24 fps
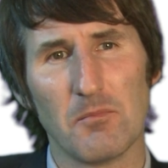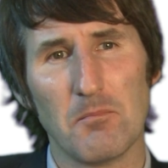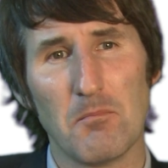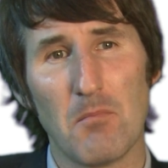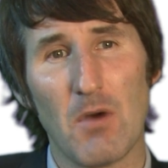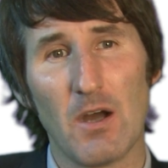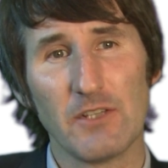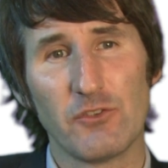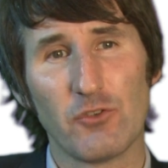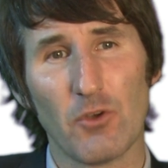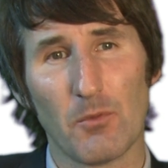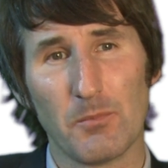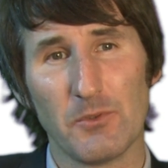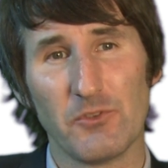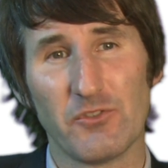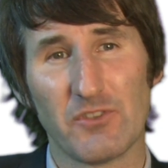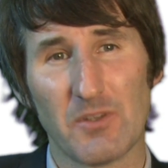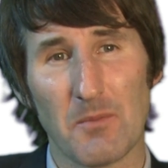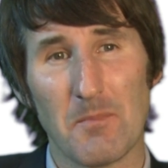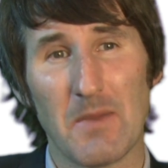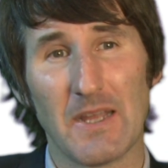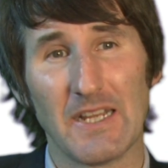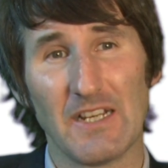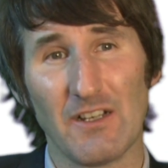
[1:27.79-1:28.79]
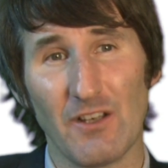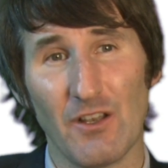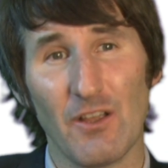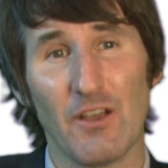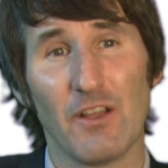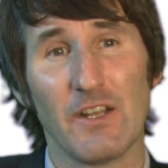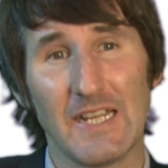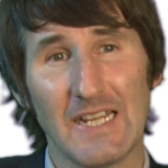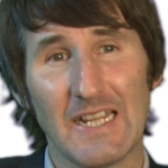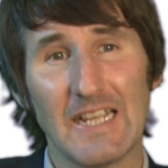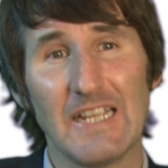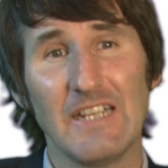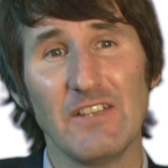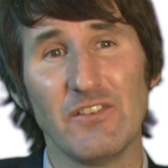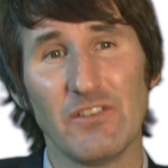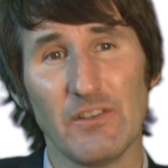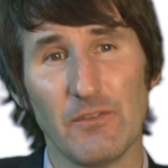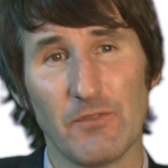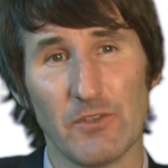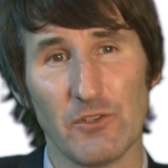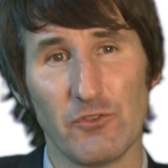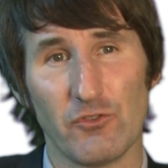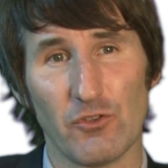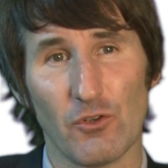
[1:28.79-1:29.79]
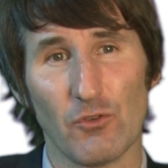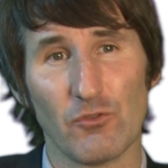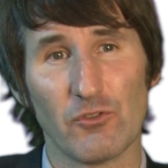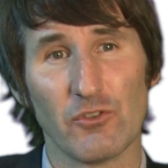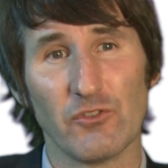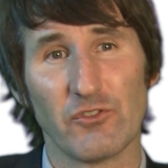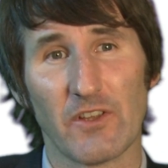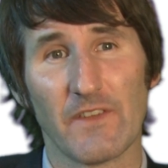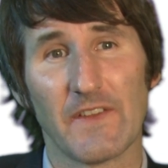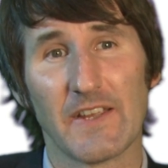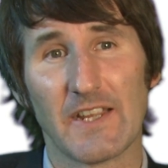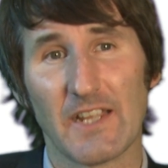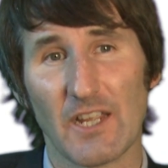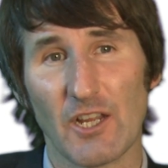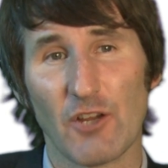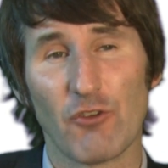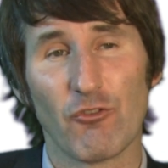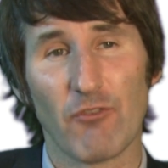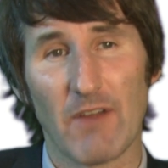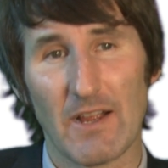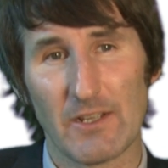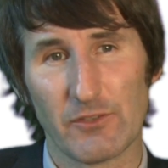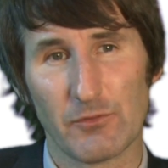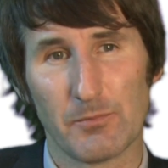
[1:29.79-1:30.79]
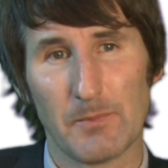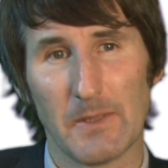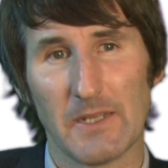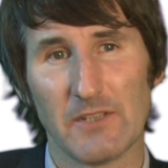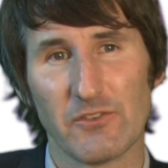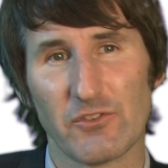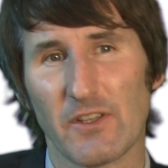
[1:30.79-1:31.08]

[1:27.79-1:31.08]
my job is to make learning easy for children so they can grasp it,